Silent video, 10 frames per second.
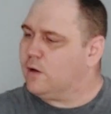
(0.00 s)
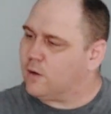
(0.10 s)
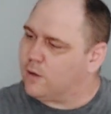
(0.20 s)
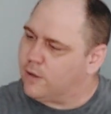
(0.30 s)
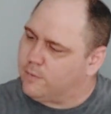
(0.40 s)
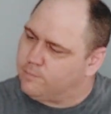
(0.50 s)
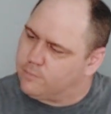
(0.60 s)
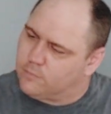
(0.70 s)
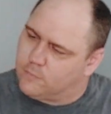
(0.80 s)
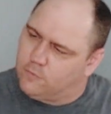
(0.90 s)
All right,
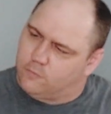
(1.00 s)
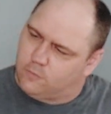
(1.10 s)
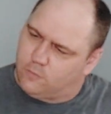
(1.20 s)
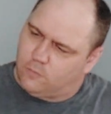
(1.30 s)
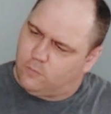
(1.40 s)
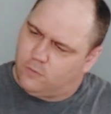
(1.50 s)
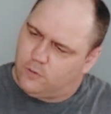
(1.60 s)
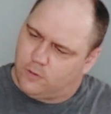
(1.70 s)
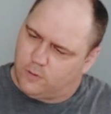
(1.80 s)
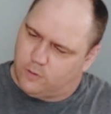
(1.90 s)
so
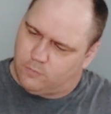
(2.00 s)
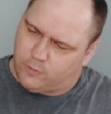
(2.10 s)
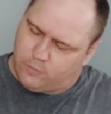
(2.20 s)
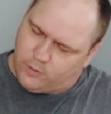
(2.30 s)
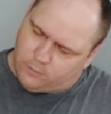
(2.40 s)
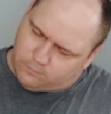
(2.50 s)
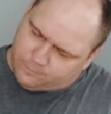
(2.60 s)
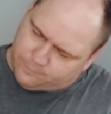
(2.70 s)
here we go again.